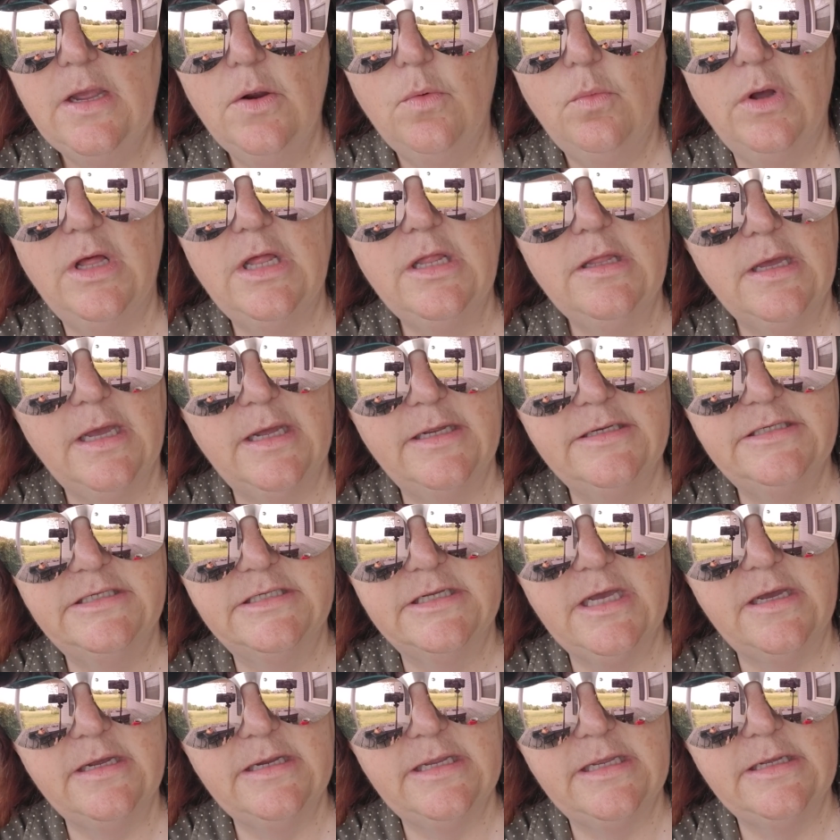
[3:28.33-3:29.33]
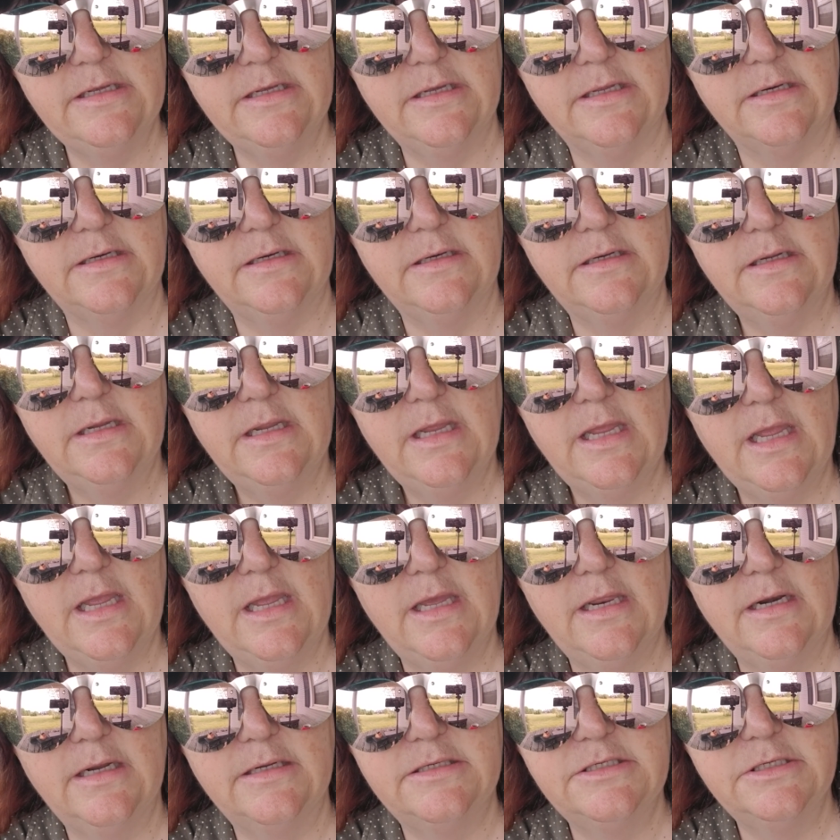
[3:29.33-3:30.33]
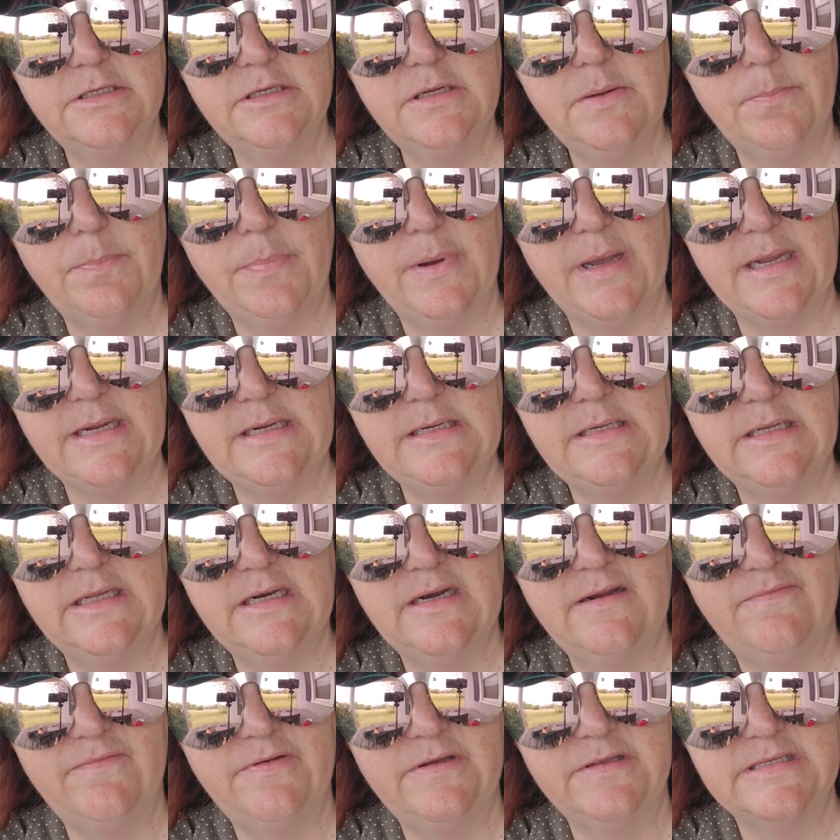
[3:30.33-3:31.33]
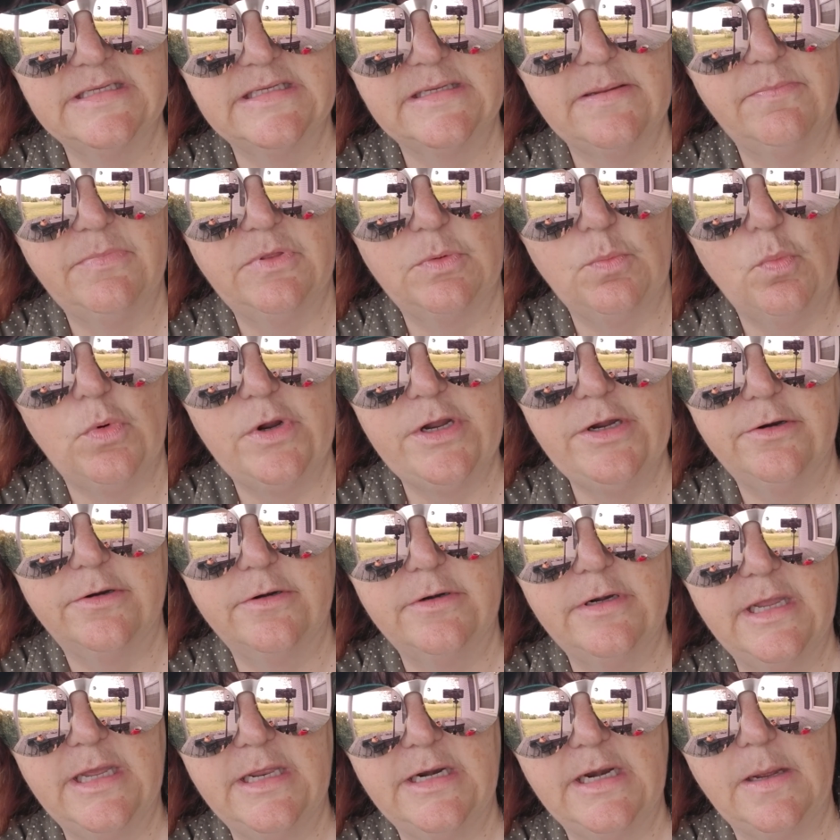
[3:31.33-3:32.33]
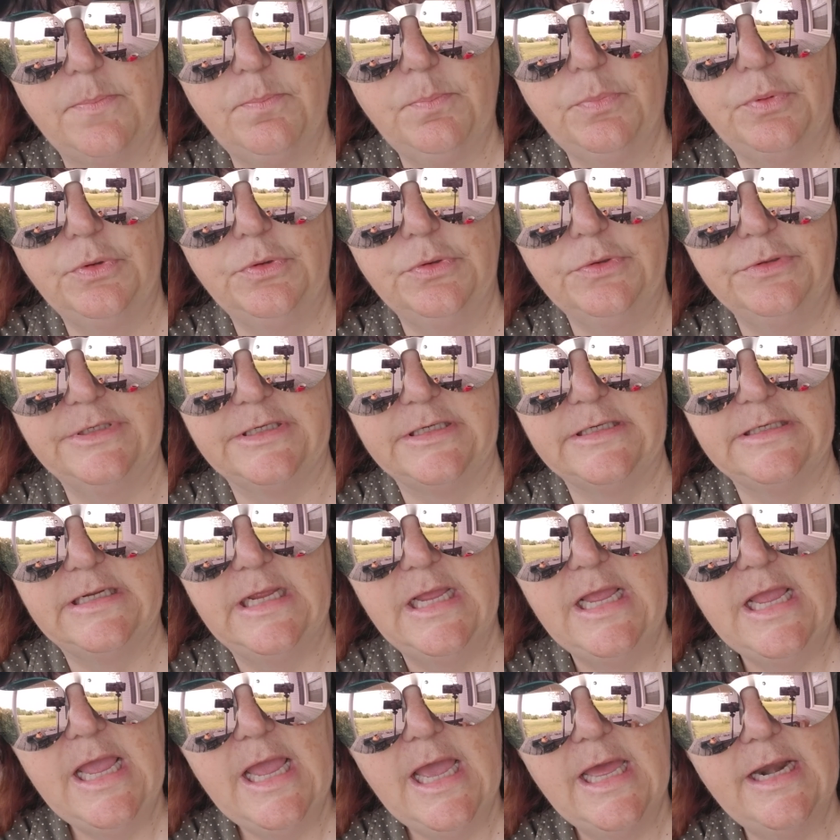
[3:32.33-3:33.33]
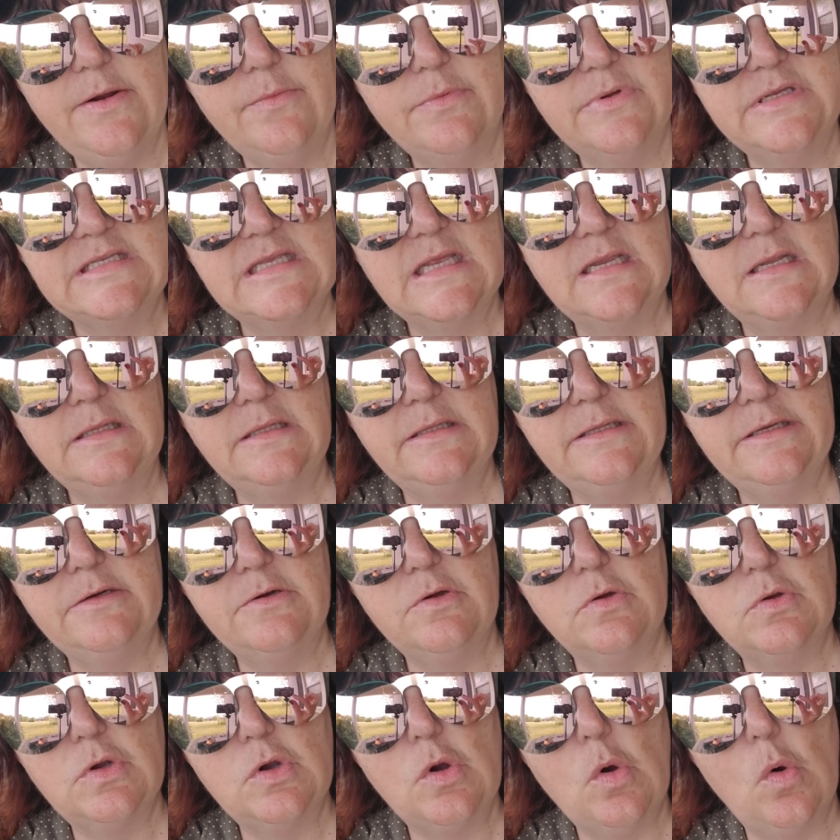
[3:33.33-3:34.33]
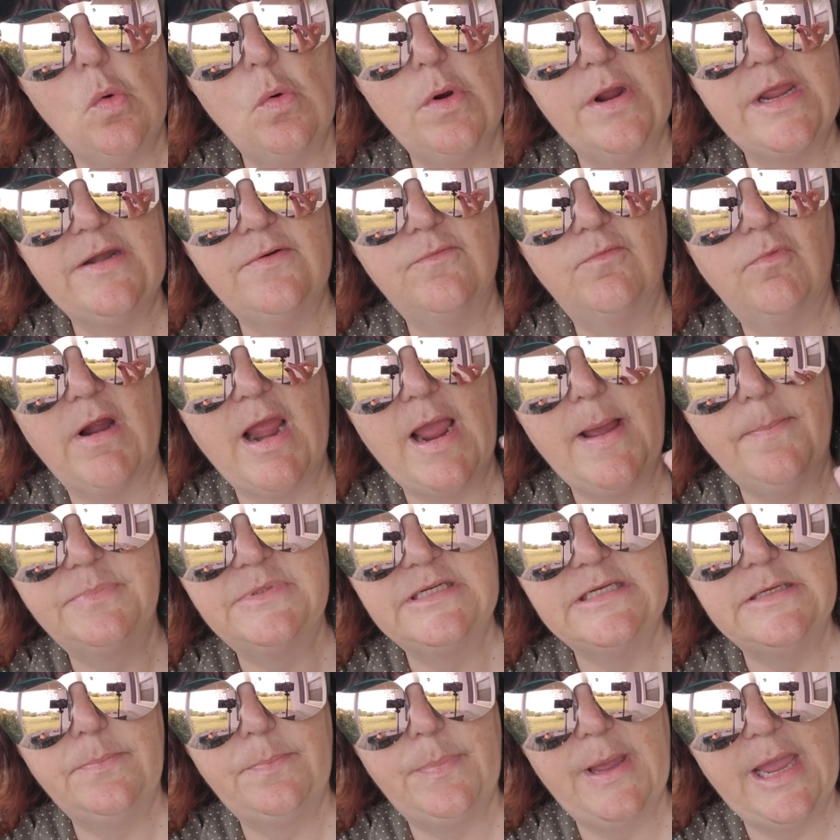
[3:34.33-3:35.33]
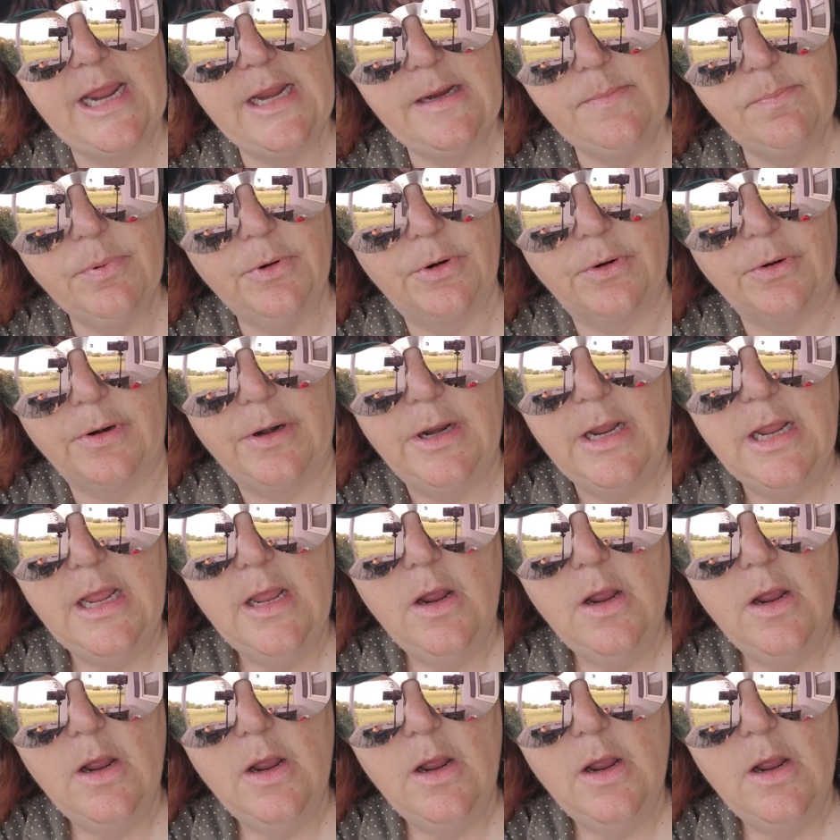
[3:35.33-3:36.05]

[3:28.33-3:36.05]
Well, I dug in, and I took a bite, and I felt something weird, and I pulled it, and it was a little coin wrapped in paper.